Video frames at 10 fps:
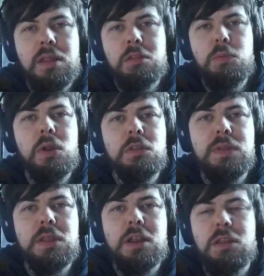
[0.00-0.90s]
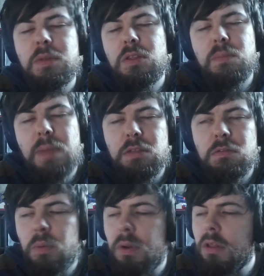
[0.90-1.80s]
spoilers for this kind of thing, but it's not
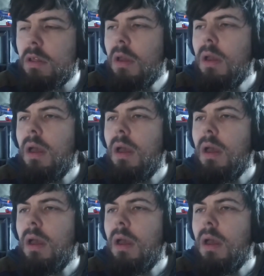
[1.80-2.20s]
massive spoilers.